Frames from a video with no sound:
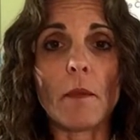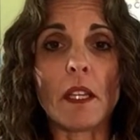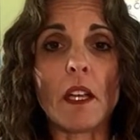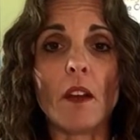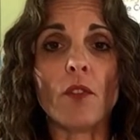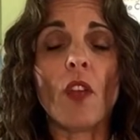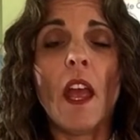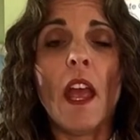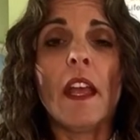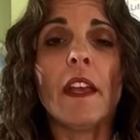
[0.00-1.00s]
Because
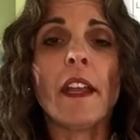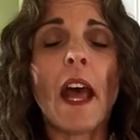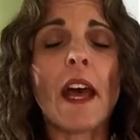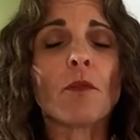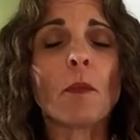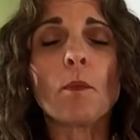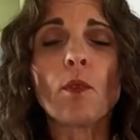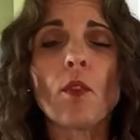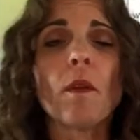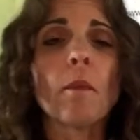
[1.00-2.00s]
it has been
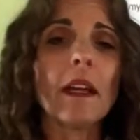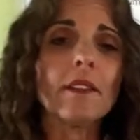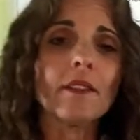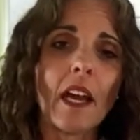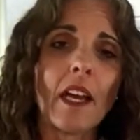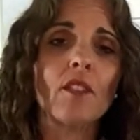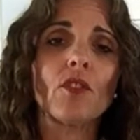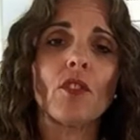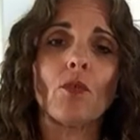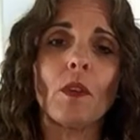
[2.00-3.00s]
proven by
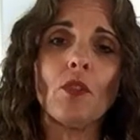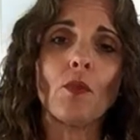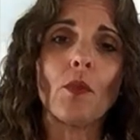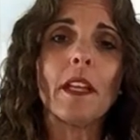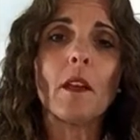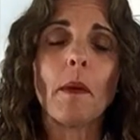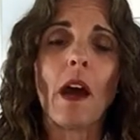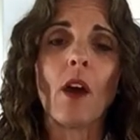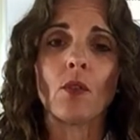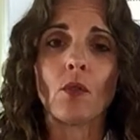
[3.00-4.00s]
scientists when you read
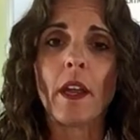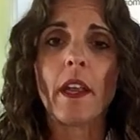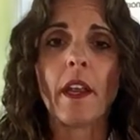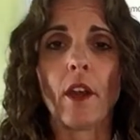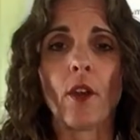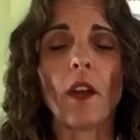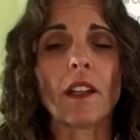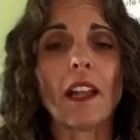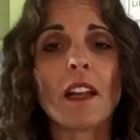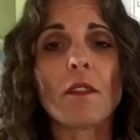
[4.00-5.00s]
about gray hair, a
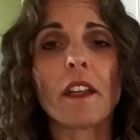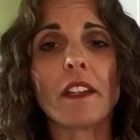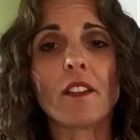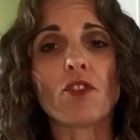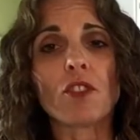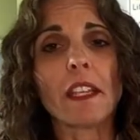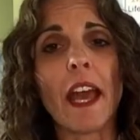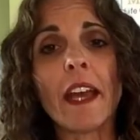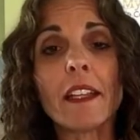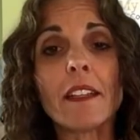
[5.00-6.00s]
lot of it is
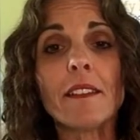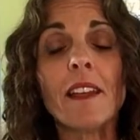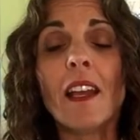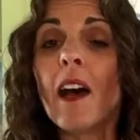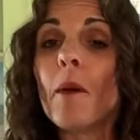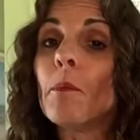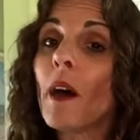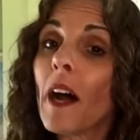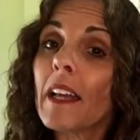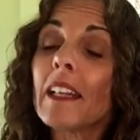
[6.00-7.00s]
genetics
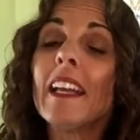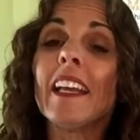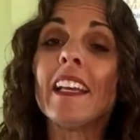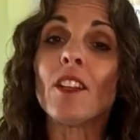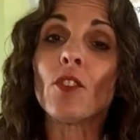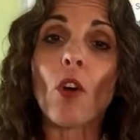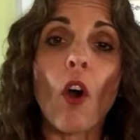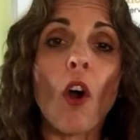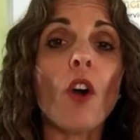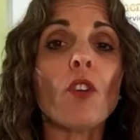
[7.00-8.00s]
but it is
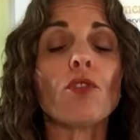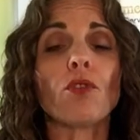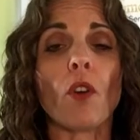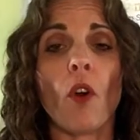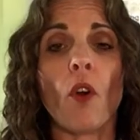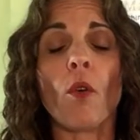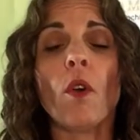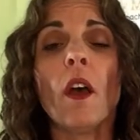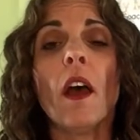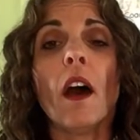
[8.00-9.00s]
also
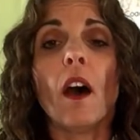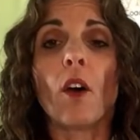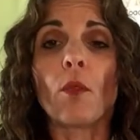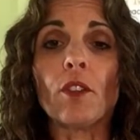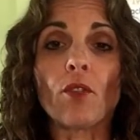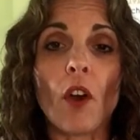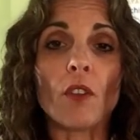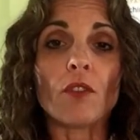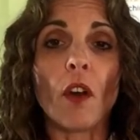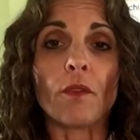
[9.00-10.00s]
a
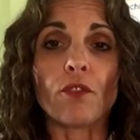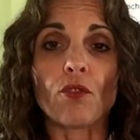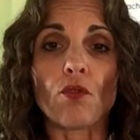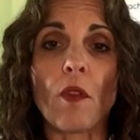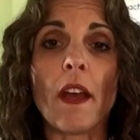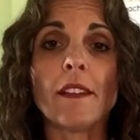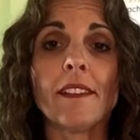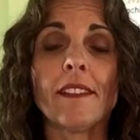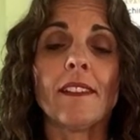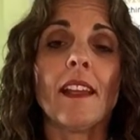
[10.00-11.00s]
result of
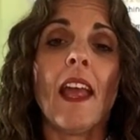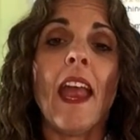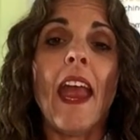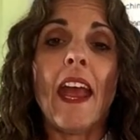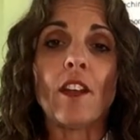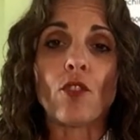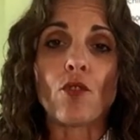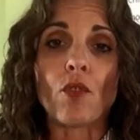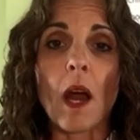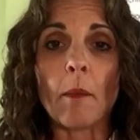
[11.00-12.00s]
stress and
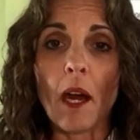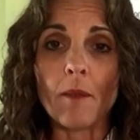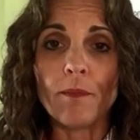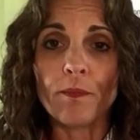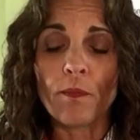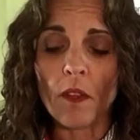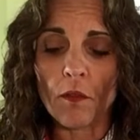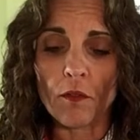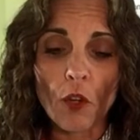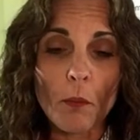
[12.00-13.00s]
trauma.
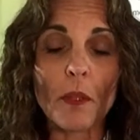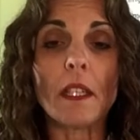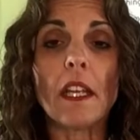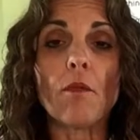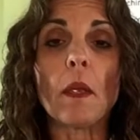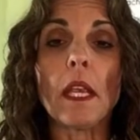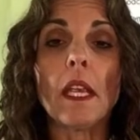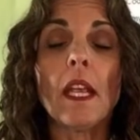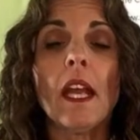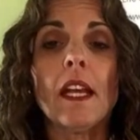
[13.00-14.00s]
If you don't believe me,
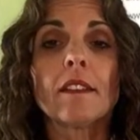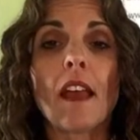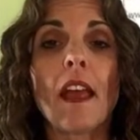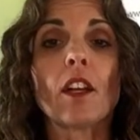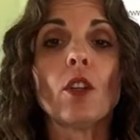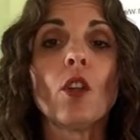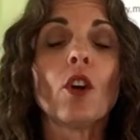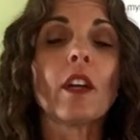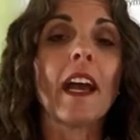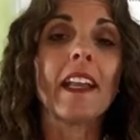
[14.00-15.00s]
take a
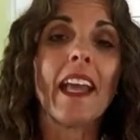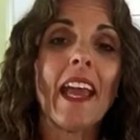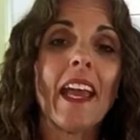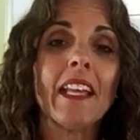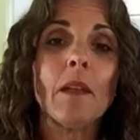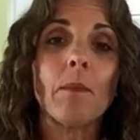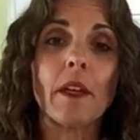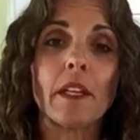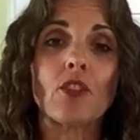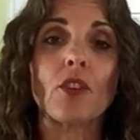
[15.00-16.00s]
look at any
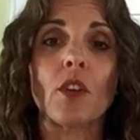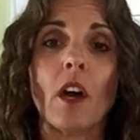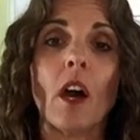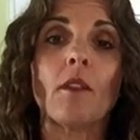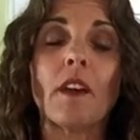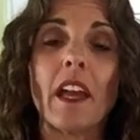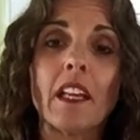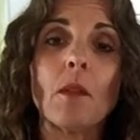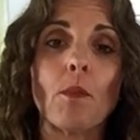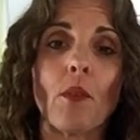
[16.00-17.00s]
picture of
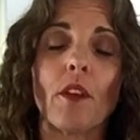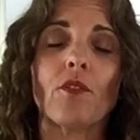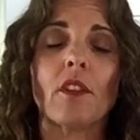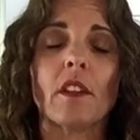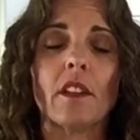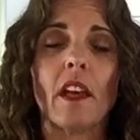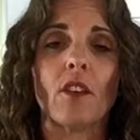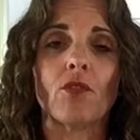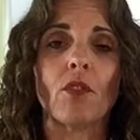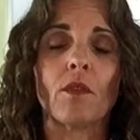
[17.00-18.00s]
any president that has
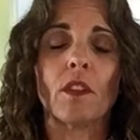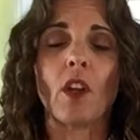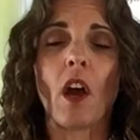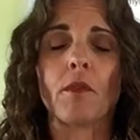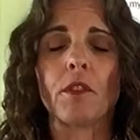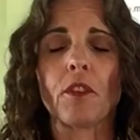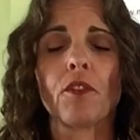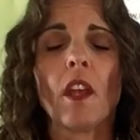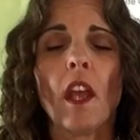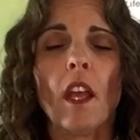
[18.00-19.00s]
served in office,
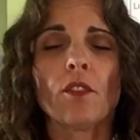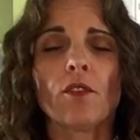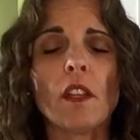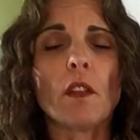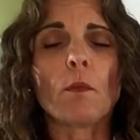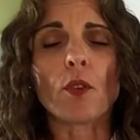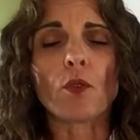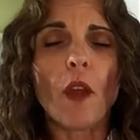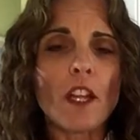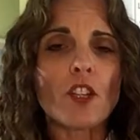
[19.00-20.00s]
see the
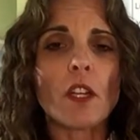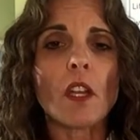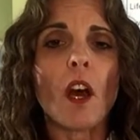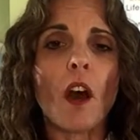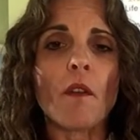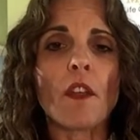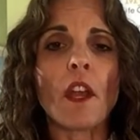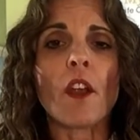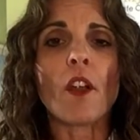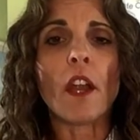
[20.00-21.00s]
progression of
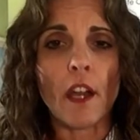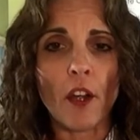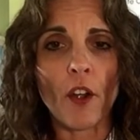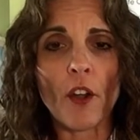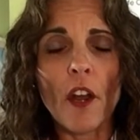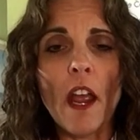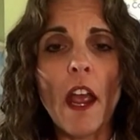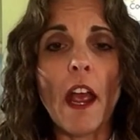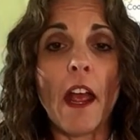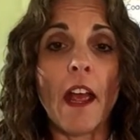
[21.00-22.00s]
their hair,
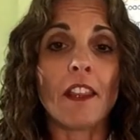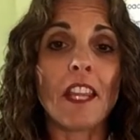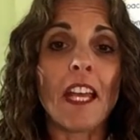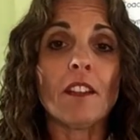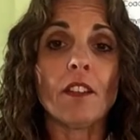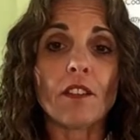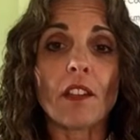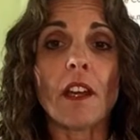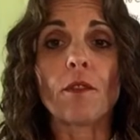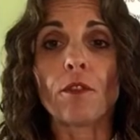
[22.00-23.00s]
and then
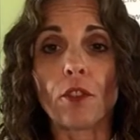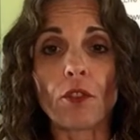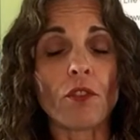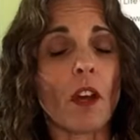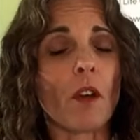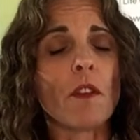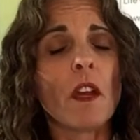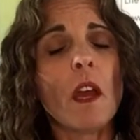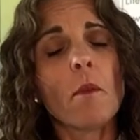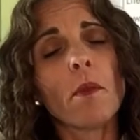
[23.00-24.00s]
decide for yourself.
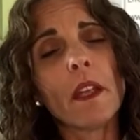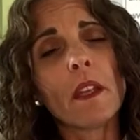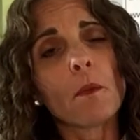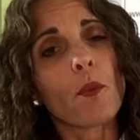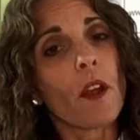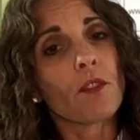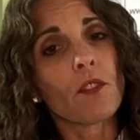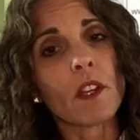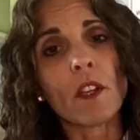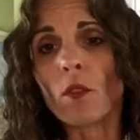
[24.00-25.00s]
Being
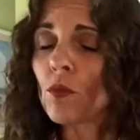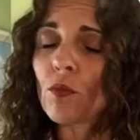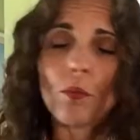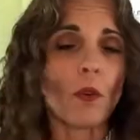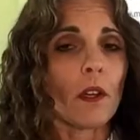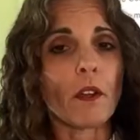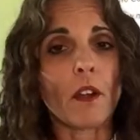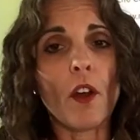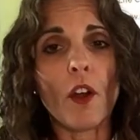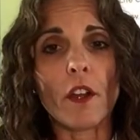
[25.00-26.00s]
president, it was one of the
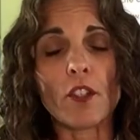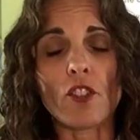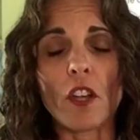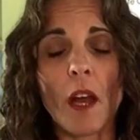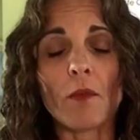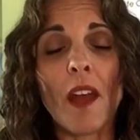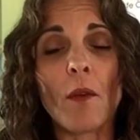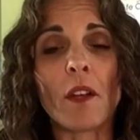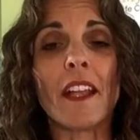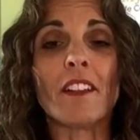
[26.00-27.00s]
hardest jobs. I
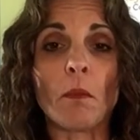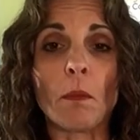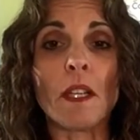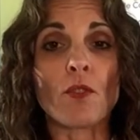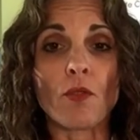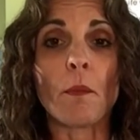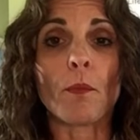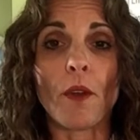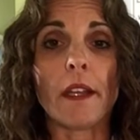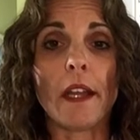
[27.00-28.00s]
would hate to be Trump
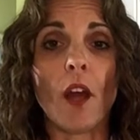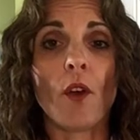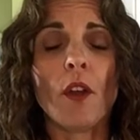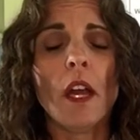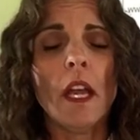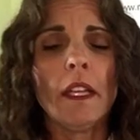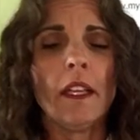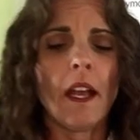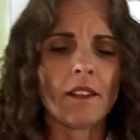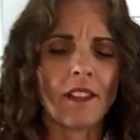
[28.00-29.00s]
right now. He
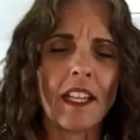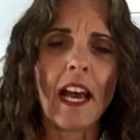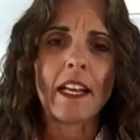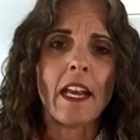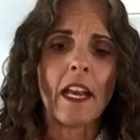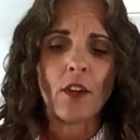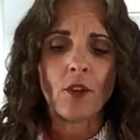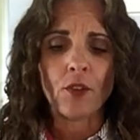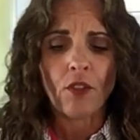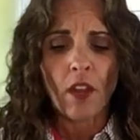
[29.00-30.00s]
has a lot of
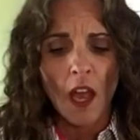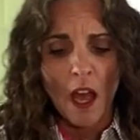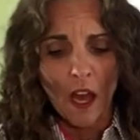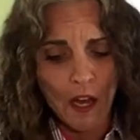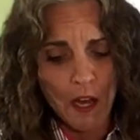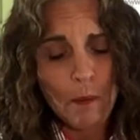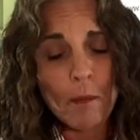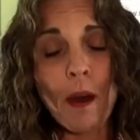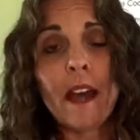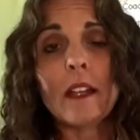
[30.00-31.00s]
haters. Uh,
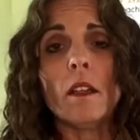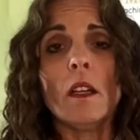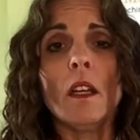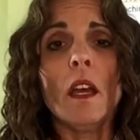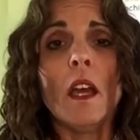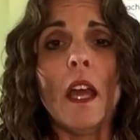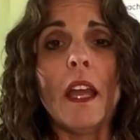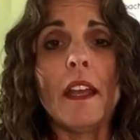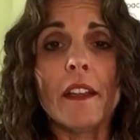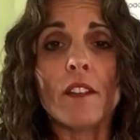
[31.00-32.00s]
but
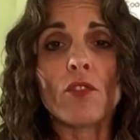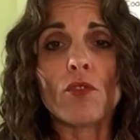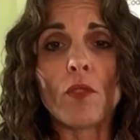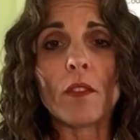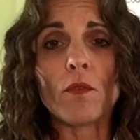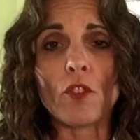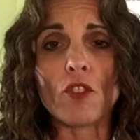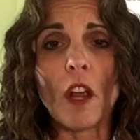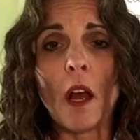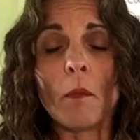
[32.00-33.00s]
it is a stressful
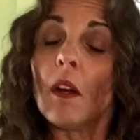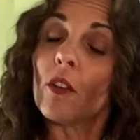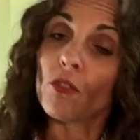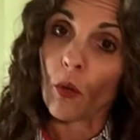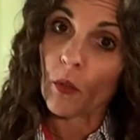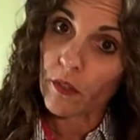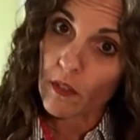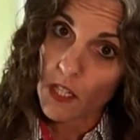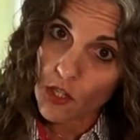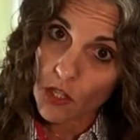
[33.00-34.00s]
job, so is
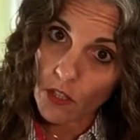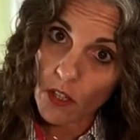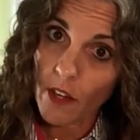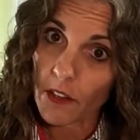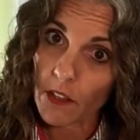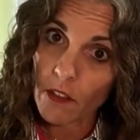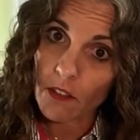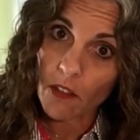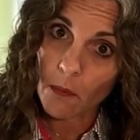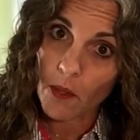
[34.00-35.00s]
teaching. I think it's
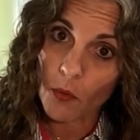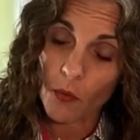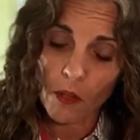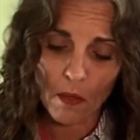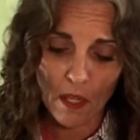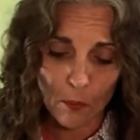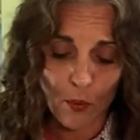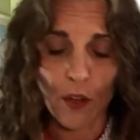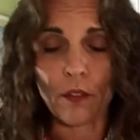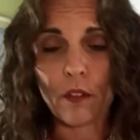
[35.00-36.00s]
up there with being
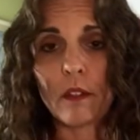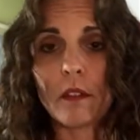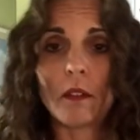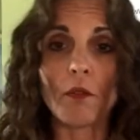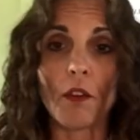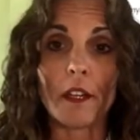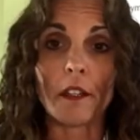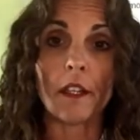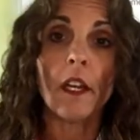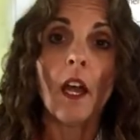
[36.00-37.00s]
president, frankly.